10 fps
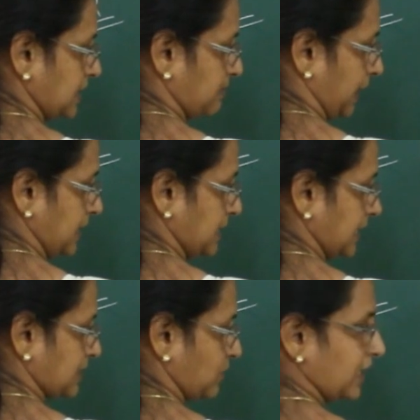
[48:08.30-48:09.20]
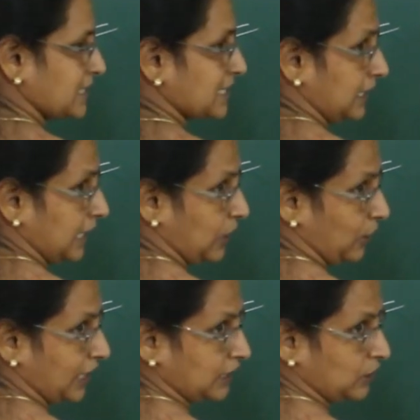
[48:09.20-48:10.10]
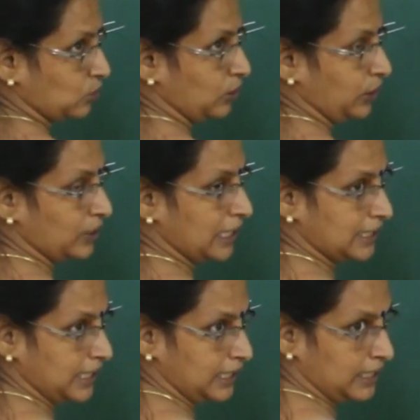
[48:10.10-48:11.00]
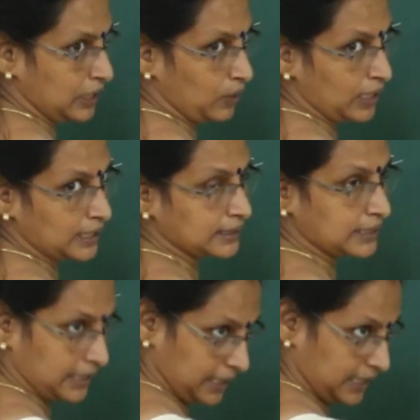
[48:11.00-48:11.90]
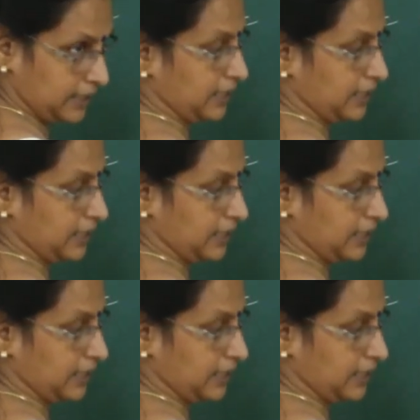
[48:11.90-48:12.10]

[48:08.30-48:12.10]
this minus x square. It's an inequality rule. You are learning inequality theory in